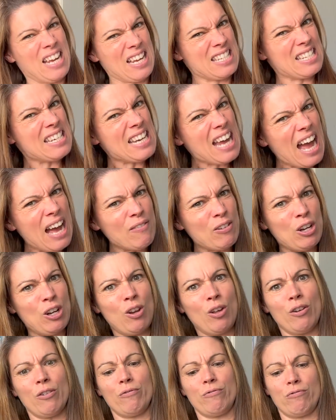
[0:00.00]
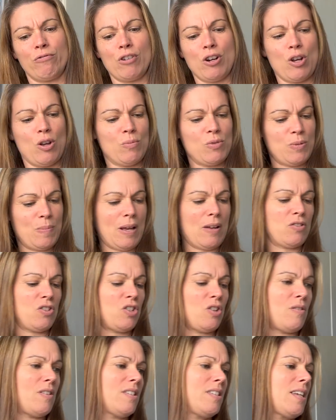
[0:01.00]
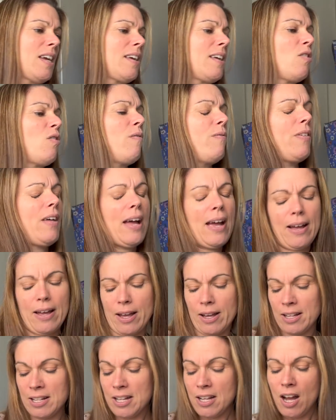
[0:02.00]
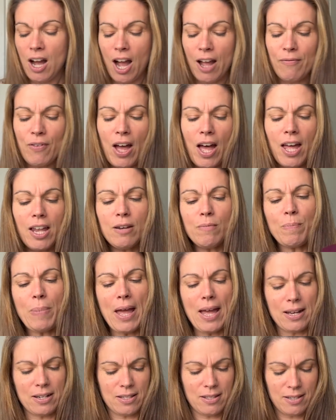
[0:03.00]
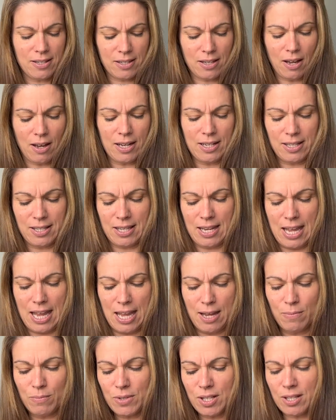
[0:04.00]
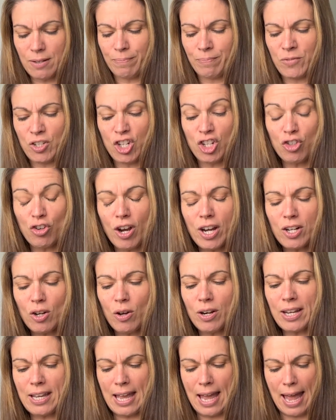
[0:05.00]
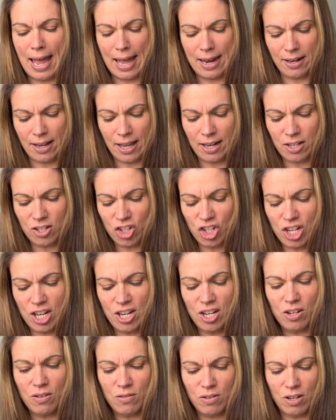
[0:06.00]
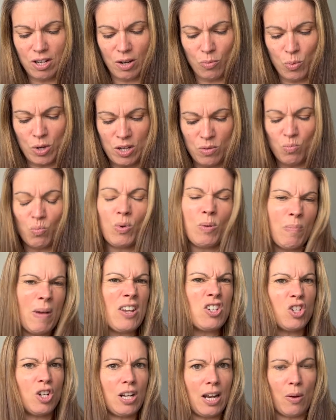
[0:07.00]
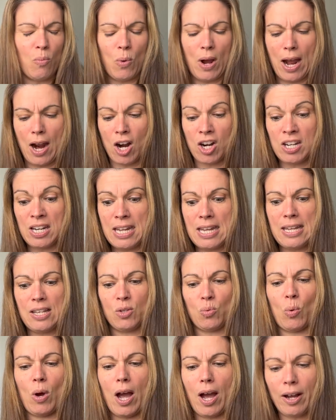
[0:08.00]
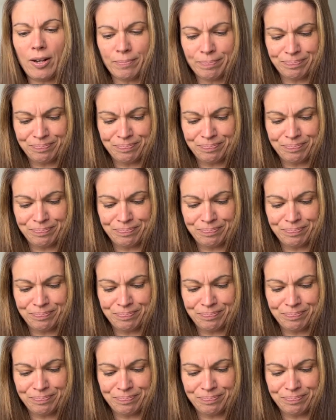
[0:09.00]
I didn't have a lot of room to be able to do this, take it off the hanger. I've unpicked the side seams. She tried it on again and we measured like where her knees were.